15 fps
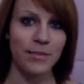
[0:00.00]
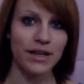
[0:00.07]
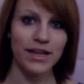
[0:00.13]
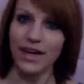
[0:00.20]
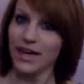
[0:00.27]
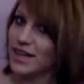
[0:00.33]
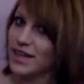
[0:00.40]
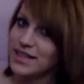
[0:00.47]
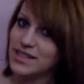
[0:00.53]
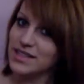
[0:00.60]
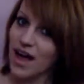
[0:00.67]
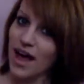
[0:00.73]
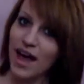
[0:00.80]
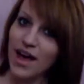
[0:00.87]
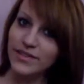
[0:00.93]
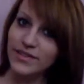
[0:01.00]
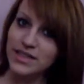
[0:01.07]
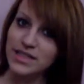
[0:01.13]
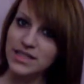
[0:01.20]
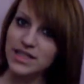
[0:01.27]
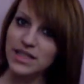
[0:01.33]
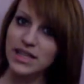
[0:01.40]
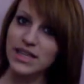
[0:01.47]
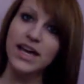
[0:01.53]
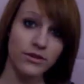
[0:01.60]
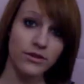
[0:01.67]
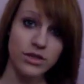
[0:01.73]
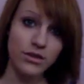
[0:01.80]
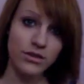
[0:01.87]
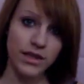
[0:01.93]
because obviously you
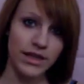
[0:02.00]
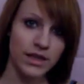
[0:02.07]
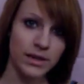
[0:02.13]
don't like